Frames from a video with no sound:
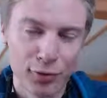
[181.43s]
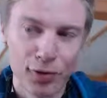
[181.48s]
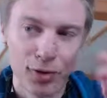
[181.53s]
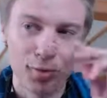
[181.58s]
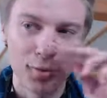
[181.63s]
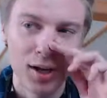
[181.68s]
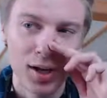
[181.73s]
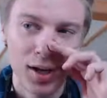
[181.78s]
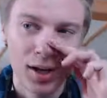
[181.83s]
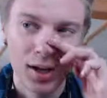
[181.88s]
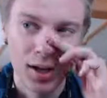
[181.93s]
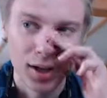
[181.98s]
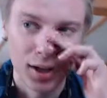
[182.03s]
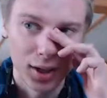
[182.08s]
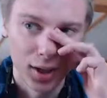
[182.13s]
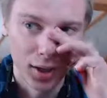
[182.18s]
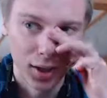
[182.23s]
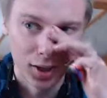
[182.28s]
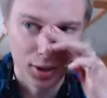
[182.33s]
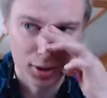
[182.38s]
it from
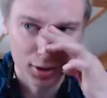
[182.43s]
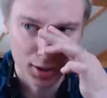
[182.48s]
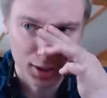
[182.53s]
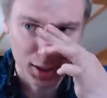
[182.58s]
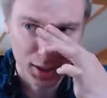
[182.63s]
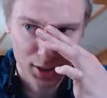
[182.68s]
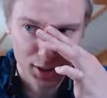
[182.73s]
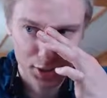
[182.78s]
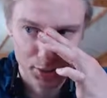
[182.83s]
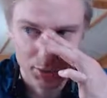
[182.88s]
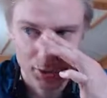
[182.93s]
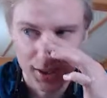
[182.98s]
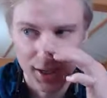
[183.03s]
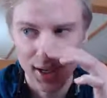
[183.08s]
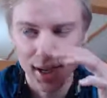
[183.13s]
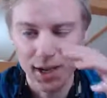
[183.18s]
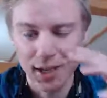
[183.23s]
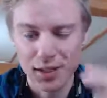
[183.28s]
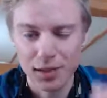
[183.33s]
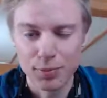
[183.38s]
Clash with
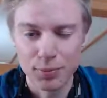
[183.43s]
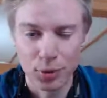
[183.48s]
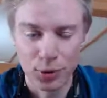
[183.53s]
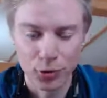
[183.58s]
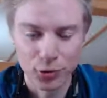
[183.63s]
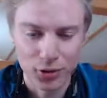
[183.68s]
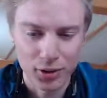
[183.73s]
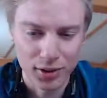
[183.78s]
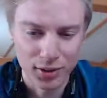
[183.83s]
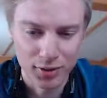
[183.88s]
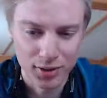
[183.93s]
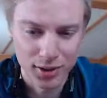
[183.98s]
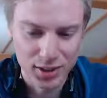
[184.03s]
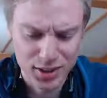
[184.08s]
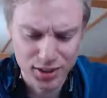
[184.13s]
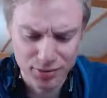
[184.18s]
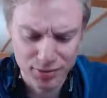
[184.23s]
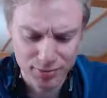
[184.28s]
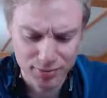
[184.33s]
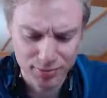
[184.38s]
Ash, posted
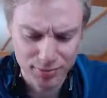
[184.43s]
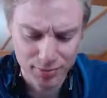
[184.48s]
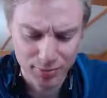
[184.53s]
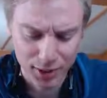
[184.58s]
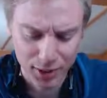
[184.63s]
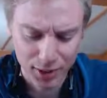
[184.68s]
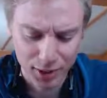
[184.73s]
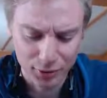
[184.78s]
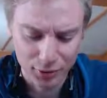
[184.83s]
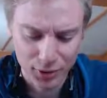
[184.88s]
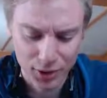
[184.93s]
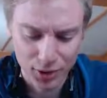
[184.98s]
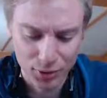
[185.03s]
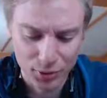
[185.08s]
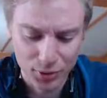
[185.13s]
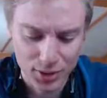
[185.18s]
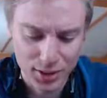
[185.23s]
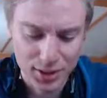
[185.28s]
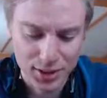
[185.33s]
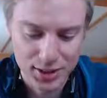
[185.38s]
this like a video
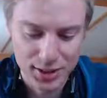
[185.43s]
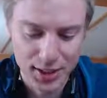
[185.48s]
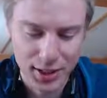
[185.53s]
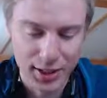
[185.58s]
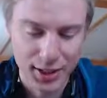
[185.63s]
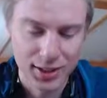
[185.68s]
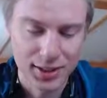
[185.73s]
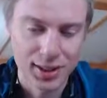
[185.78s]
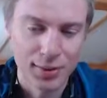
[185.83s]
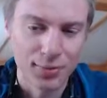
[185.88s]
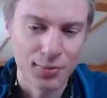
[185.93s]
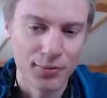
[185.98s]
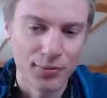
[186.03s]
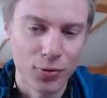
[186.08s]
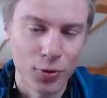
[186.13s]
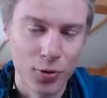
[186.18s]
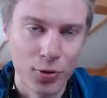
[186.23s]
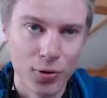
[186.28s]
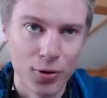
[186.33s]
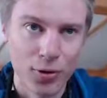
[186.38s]
with this deck, except
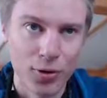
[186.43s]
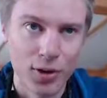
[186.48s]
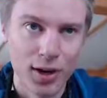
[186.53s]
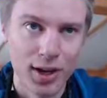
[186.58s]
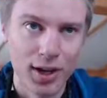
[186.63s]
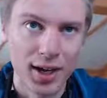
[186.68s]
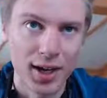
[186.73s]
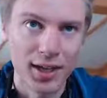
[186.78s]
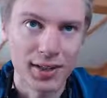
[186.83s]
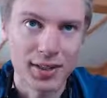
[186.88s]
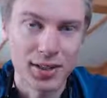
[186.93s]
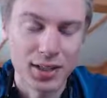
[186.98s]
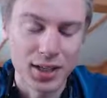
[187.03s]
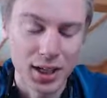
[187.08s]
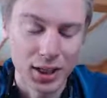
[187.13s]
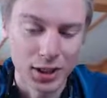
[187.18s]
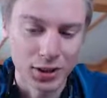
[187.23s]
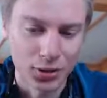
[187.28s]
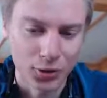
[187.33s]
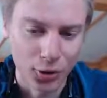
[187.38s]
for it had the
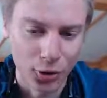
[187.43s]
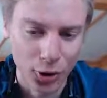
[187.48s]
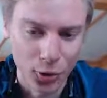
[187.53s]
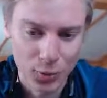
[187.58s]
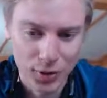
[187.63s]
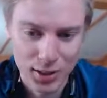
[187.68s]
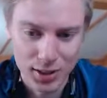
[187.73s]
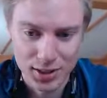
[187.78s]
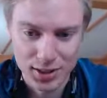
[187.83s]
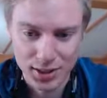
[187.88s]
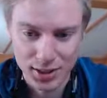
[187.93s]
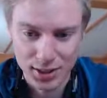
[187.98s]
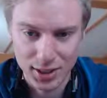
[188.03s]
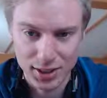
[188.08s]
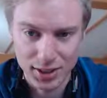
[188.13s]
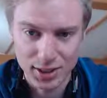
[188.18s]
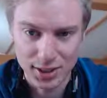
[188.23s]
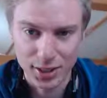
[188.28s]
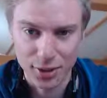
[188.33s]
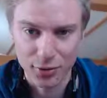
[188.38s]
skeleton army
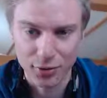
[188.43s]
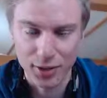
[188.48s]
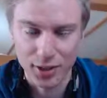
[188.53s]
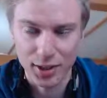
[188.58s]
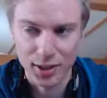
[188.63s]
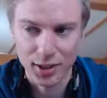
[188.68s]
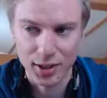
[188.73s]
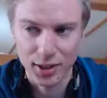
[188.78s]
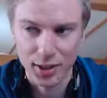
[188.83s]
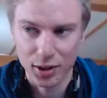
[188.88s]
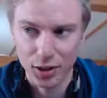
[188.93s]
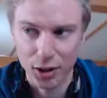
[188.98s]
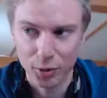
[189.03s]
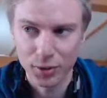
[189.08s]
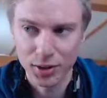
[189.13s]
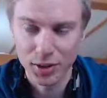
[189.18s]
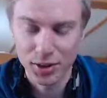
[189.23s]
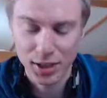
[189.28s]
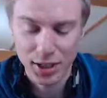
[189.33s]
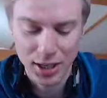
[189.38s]
instead of the
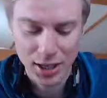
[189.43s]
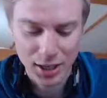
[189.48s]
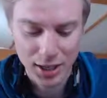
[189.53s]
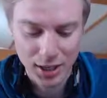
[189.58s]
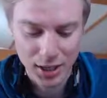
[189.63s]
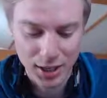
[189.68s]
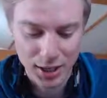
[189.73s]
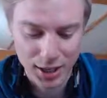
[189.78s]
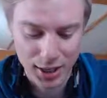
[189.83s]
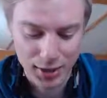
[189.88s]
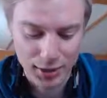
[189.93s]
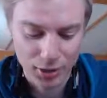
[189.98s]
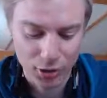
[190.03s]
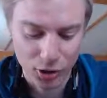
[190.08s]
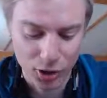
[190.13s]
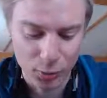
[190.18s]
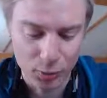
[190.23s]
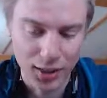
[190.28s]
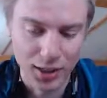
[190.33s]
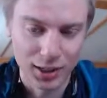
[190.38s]
goblin, and
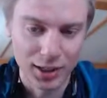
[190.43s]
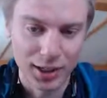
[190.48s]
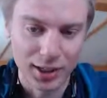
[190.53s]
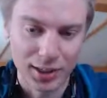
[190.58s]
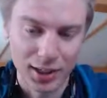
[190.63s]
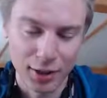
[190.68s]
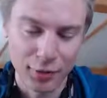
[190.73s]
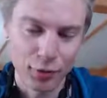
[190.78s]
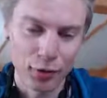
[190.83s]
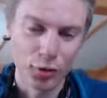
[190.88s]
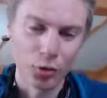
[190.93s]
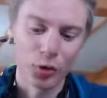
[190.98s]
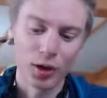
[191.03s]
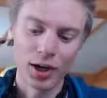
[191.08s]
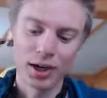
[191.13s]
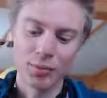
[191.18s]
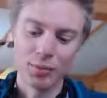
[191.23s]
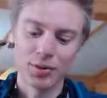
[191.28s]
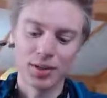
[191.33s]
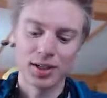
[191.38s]
so I played like that for a
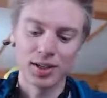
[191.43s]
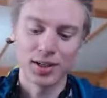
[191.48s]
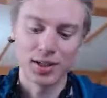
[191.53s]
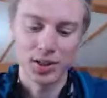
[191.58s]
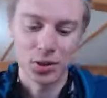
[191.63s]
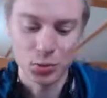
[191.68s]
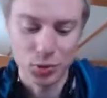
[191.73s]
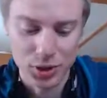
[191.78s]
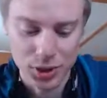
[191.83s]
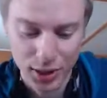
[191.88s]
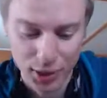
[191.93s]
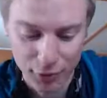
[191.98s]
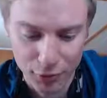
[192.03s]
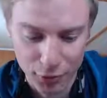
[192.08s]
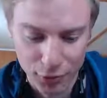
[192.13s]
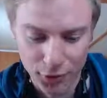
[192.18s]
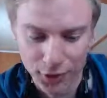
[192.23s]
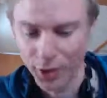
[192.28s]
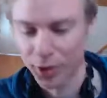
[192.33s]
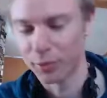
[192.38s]
while, but then I switched
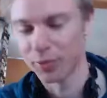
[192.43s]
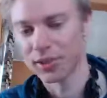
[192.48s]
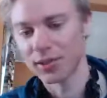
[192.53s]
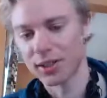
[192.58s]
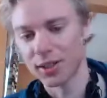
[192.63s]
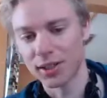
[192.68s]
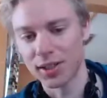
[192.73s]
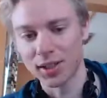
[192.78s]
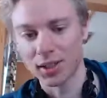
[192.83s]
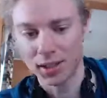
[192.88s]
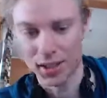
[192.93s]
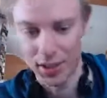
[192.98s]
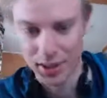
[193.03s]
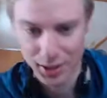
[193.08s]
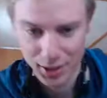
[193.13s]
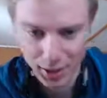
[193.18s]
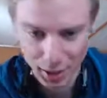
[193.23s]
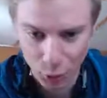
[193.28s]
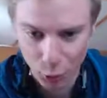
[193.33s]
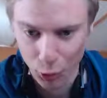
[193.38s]
out for the goblins, and then
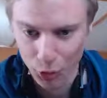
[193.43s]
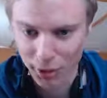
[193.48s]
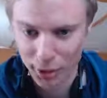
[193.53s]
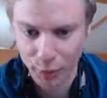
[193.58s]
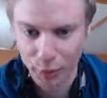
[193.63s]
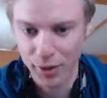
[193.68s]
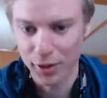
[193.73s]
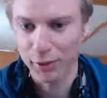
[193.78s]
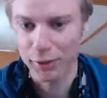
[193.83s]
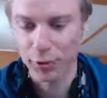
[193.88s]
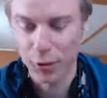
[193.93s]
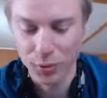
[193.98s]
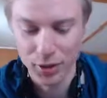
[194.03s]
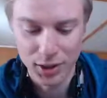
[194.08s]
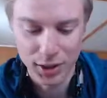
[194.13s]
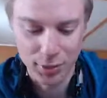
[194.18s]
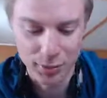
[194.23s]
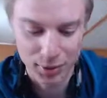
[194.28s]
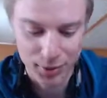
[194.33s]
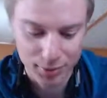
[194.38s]
it worked out better for
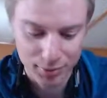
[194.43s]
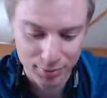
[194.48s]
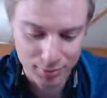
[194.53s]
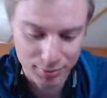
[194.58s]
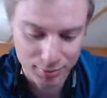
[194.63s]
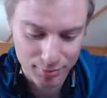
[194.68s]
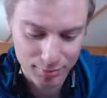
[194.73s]
me. But